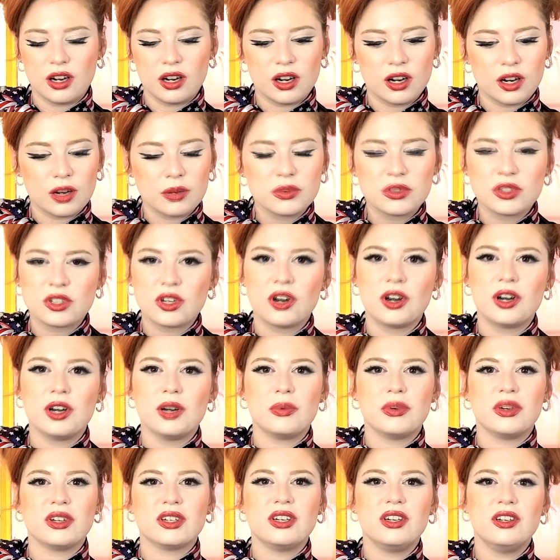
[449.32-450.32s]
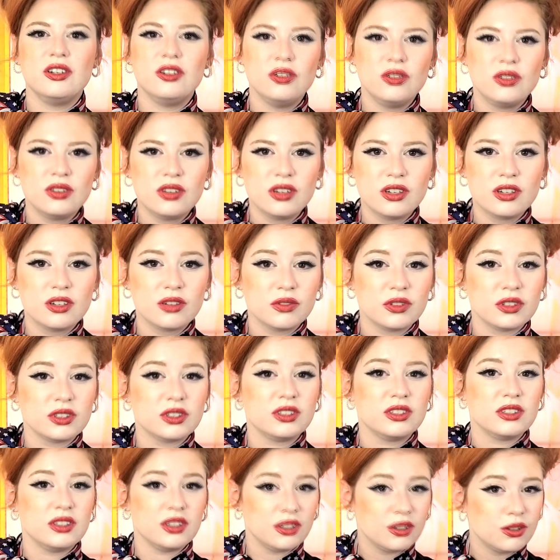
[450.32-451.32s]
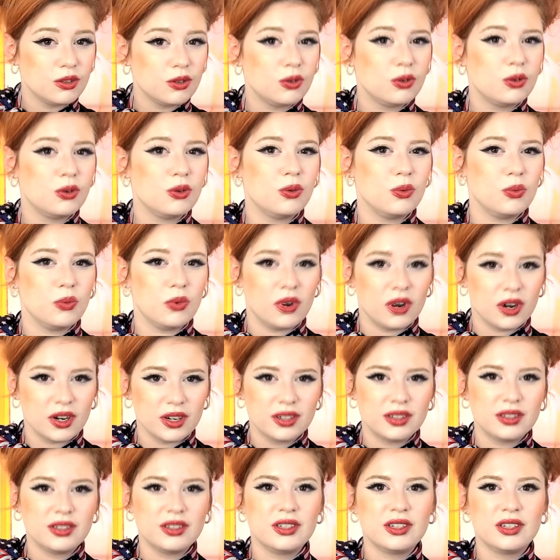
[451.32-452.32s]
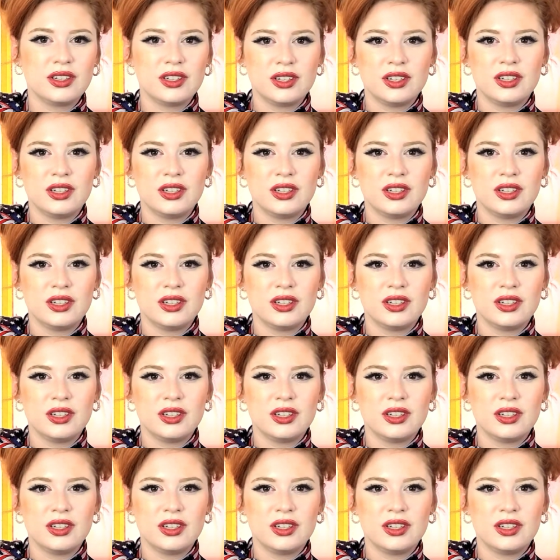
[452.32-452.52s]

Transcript: I'm sorry, but can you think of a single one?